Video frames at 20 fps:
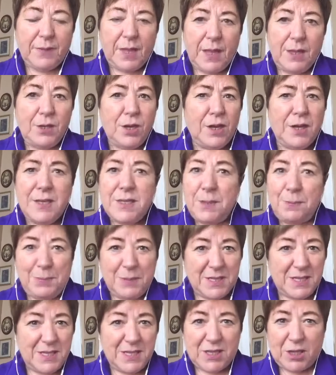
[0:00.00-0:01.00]
not as a
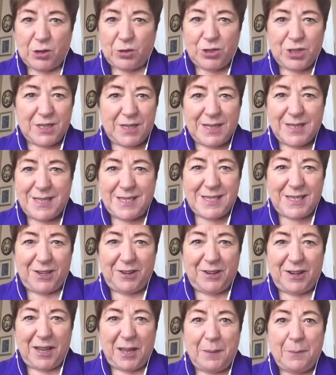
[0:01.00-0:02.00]
business coach
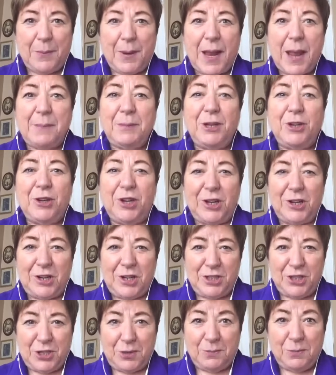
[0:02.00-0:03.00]
necessarily, but I'm here to
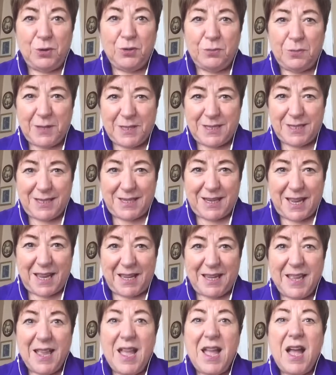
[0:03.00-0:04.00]
launch a movement today.